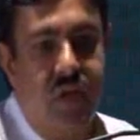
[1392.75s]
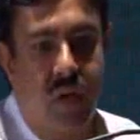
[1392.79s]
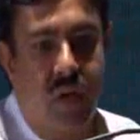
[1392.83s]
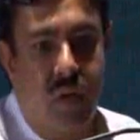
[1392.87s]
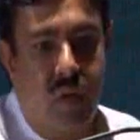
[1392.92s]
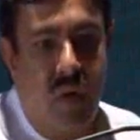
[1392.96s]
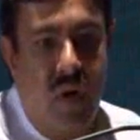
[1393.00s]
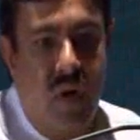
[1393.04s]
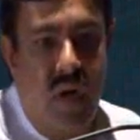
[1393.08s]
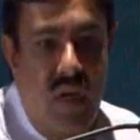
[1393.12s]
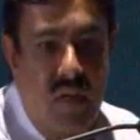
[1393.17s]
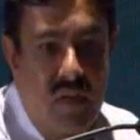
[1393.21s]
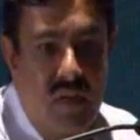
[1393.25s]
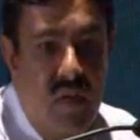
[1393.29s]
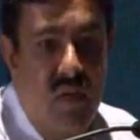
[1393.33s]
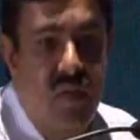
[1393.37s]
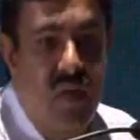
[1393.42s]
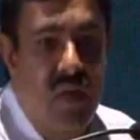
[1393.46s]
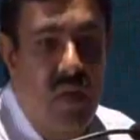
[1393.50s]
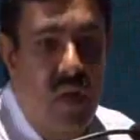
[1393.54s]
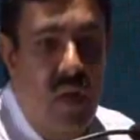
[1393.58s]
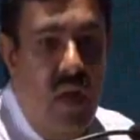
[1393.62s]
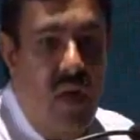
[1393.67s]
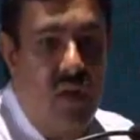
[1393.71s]
synchronization
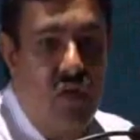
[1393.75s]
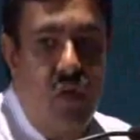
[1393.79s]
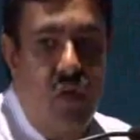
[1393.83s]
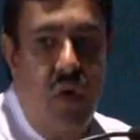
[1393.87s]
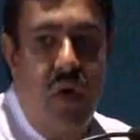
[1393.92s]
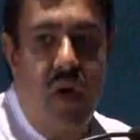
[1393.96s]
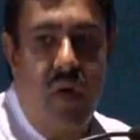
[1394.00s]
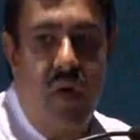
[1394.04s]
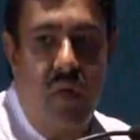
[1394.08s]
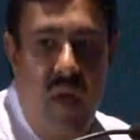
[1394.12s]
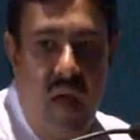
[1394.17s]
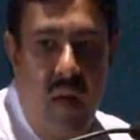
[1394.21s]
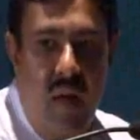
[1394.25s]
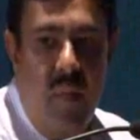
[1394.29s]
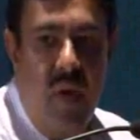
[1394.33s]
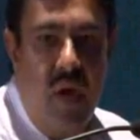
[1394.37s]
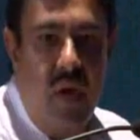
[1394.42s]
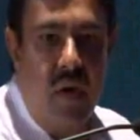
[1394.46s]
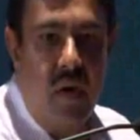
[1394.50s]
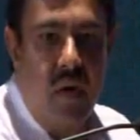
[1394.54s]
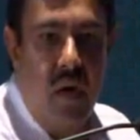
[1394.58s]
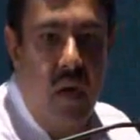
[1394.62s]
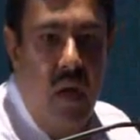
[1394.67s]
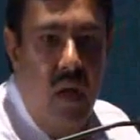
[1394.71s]
with the actual
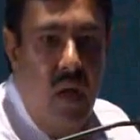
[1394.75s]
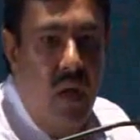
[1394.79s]
requirement,